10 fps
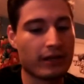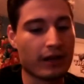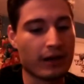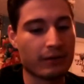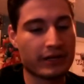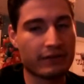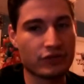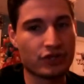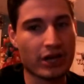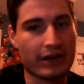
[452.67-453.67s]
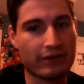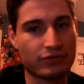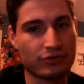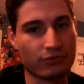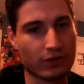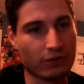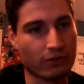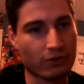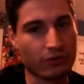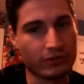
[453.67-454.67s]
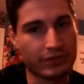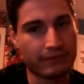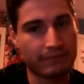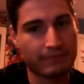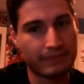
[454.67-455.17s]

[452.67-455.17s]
I want to give a shout out to Laura Goldstein.